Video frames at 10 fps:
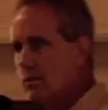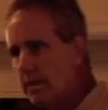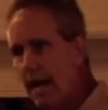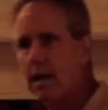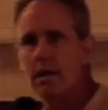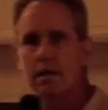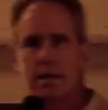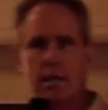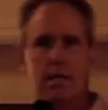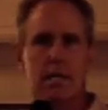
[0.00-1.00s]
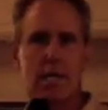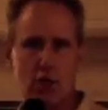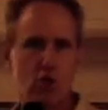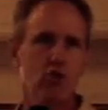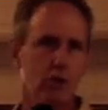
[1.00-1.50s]
Yeah.
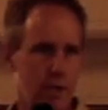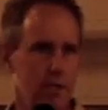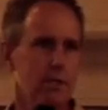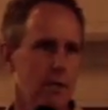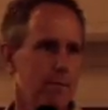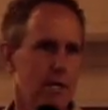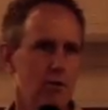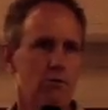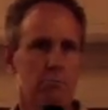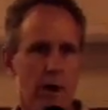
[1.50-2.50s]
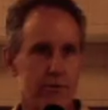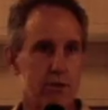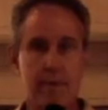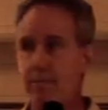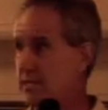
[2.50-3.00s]
I mean, your mothers,
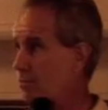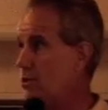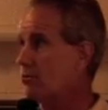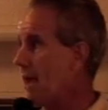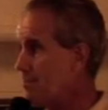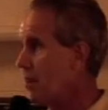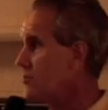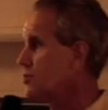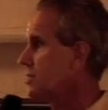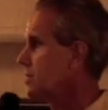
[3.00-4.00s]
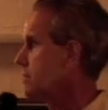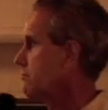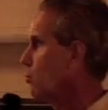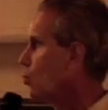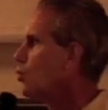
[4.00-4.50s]
maybe some of your grandmothers,
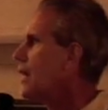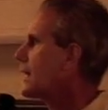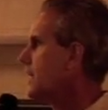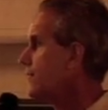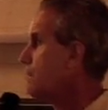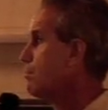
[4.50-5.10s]
were not given